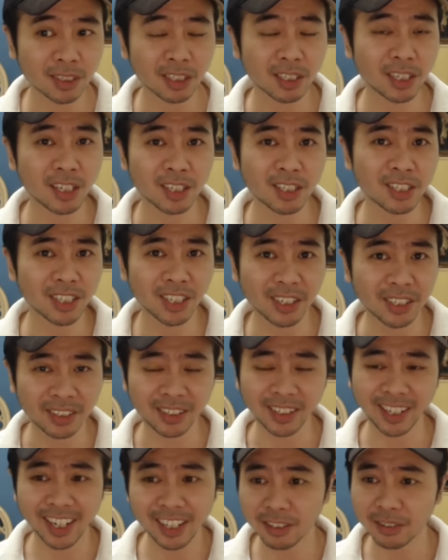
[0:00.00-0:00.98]
it's still
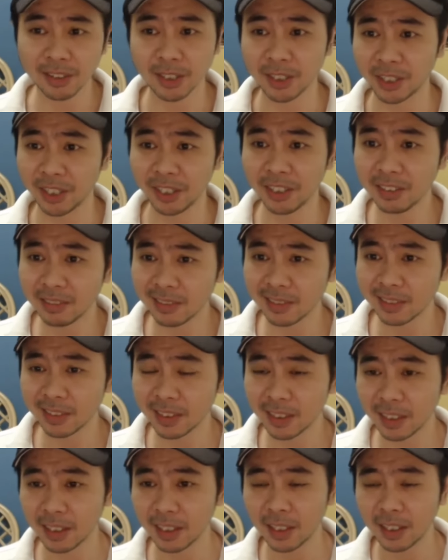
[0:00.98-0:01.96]
an extra skill.
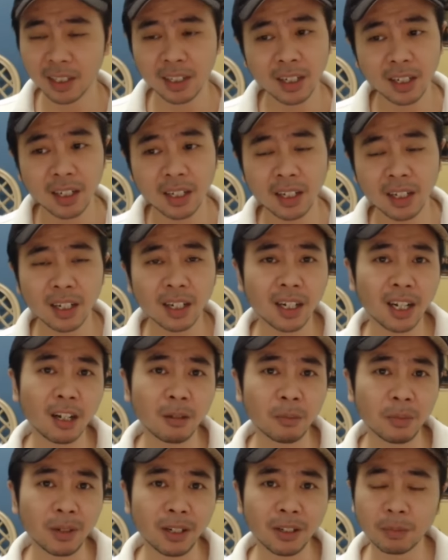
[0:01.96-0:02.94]
How
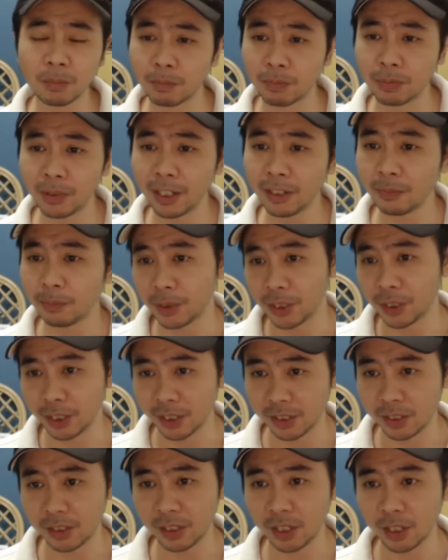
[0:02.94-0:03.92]
about Brave
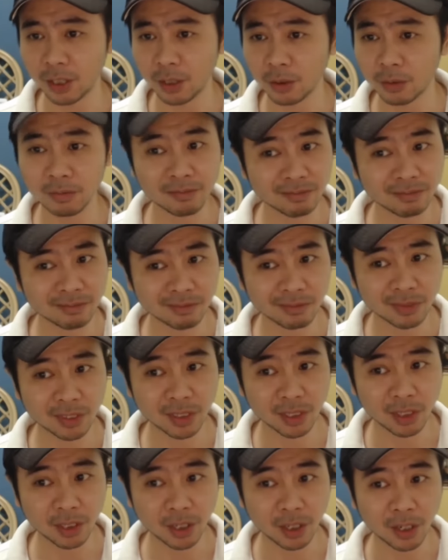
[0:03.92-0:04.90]
Burst? So
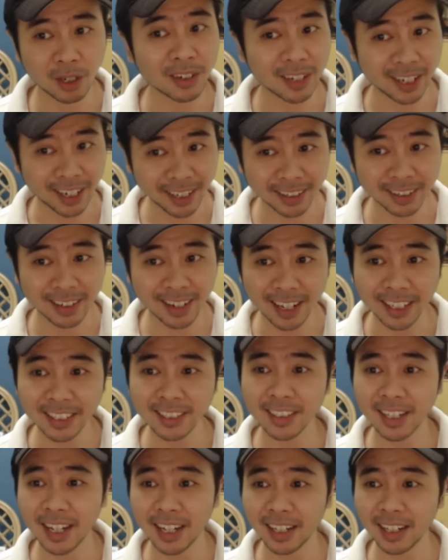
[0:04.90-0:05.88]
alright,
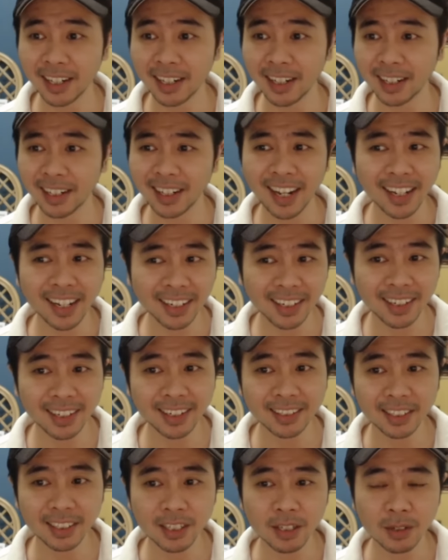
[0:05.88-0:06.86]
nice. I kinda
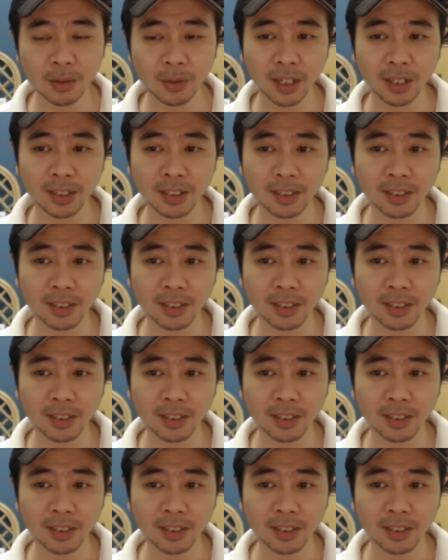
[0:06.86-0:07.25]
like this one.